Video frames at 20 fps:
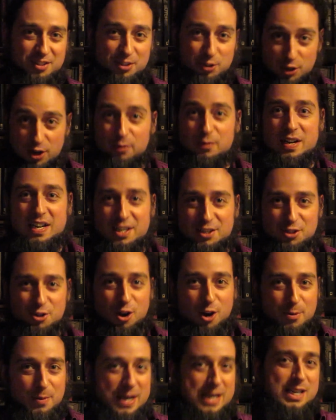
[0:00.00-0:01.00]
You get really
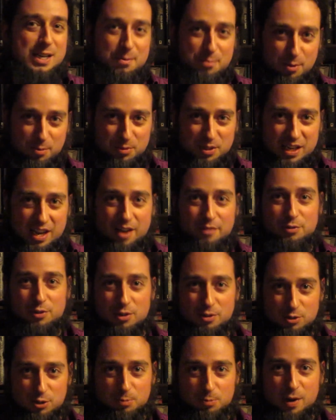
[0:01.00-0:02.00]
excited about it, you put them together
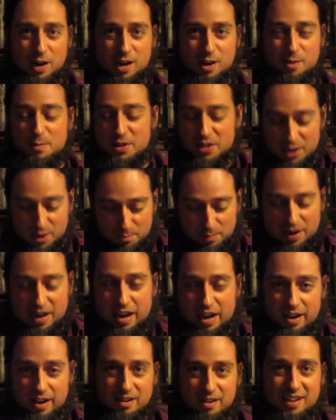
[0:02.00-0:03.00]
and you spray them, and then you
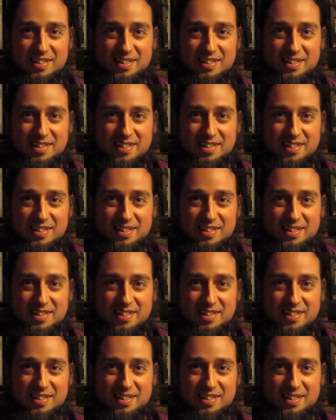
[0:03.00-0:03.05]
play it,